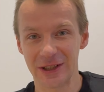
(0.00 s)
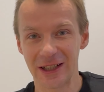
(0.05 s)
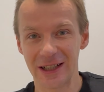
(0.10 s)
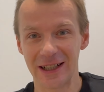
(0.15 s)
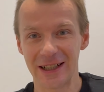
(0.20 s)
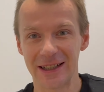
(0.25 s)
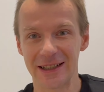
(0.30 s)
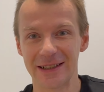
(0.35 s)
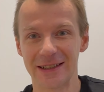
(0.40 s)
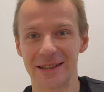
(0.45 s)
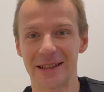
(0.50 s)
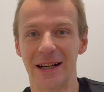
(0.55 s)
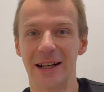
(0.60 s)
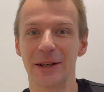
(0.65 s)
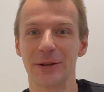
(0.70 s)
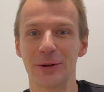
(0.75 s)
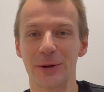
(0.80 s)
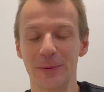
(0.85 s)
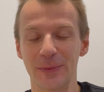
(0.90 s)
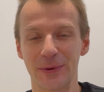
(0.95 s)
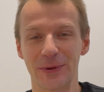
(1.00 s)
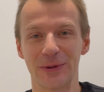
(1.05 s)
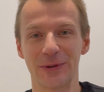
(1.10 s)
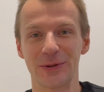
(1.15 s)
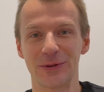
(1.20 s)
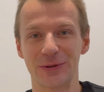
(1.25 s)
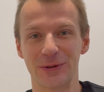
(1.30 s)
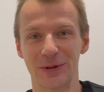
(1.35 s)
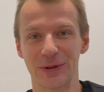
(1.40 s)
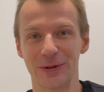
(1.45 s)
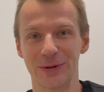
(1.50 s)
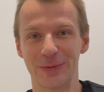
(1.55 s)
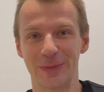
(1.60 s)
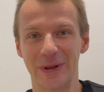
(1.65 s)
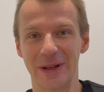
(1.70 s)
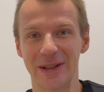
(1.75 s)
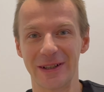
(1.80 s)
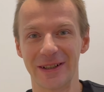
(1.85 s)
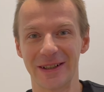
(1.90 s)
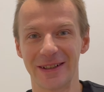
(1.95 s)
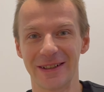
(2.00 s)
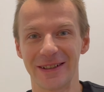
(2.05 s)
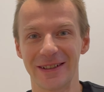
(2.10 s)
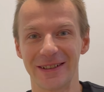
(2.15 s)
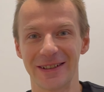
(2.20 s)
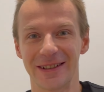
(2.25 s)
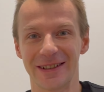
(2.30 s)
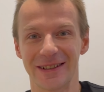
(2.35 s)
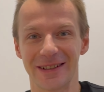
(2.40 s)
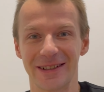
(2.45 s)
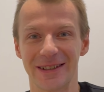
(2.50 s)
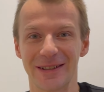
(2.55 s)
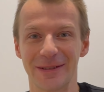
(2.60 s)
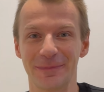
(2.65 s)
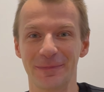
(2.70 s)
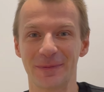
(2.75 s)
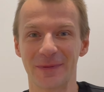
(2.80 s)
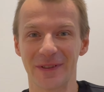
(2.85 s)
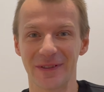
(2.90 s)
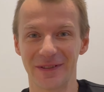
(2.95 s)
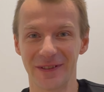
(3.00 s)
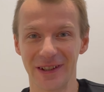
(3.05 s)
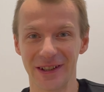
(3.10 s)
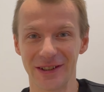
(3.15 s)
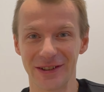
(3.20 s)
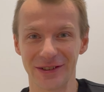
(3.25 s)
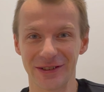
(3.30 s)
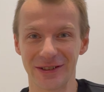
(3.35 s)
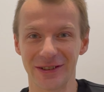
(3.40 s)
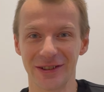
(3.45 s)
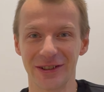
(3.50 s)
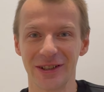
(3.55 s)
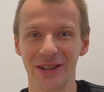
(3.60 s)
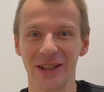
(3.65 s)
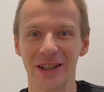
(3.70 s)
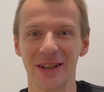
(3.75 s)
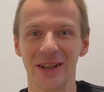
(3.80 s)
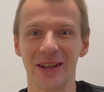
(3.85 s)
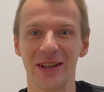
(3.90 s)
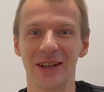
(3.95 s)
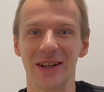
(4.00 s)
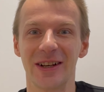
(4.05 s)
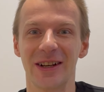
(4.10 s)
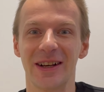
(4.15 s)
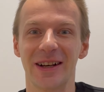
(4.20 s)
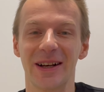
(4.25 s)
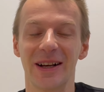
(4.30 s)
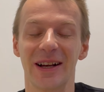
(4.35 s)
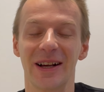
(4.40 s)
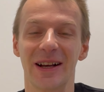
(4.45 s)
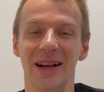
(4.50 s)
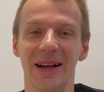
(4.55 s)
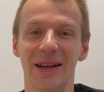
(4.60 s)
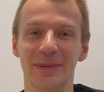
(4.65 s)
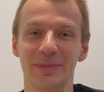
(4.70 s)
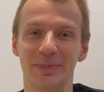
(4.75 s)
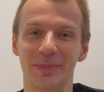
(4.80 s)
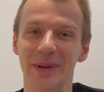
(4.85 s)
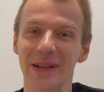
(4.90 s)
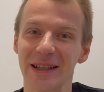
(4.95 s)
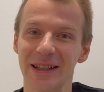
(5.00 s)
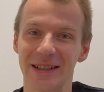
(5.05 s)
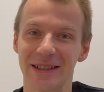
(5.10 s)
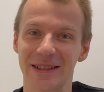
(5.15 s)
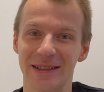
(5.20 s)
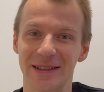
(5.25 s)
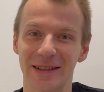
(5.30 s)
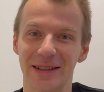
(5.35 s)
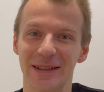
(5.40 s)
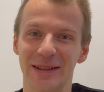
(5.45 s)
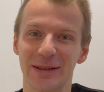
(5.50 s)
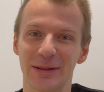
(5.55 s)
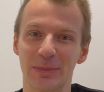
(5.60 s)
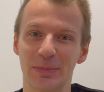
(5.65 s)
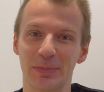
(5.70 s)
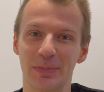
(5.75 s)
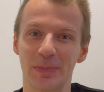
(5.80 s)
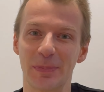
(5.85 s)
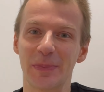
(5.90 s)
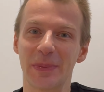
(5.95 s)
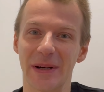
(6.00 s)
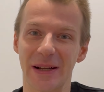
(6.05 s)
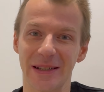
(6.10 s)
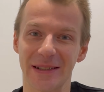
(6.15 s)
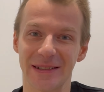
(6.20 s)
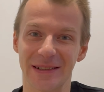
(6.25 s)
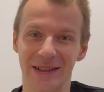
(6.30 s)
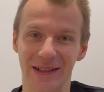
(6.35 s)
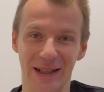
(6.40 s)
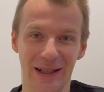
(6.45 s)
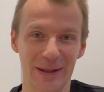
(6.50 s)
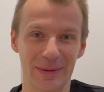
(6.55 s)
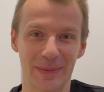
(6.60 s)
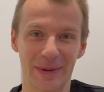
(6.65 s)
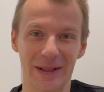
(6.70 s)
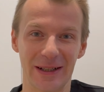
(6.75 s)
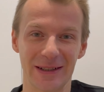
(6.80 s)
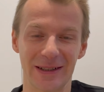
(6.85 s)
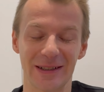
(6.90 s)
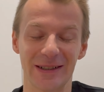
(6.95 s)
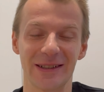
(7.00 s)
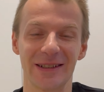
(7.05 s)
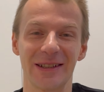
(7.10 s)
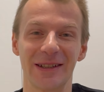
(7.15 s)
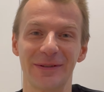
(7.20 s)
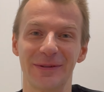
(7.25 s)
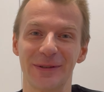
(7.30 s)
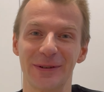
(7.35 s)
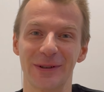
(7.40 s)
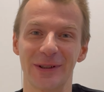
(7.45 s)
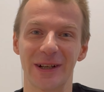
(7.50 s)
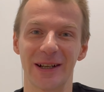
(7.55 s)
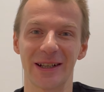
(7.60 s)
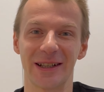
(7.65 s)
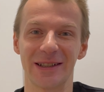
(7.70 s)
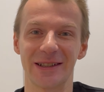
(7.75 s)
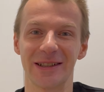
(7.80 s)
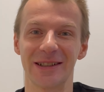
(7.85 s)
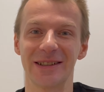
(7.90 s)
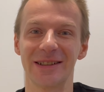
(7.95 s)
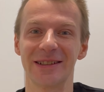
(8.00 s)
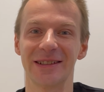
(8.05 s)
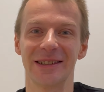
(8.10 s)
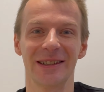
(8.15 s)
guys. I hope you enjoyed my video, and please press like button if you liked it.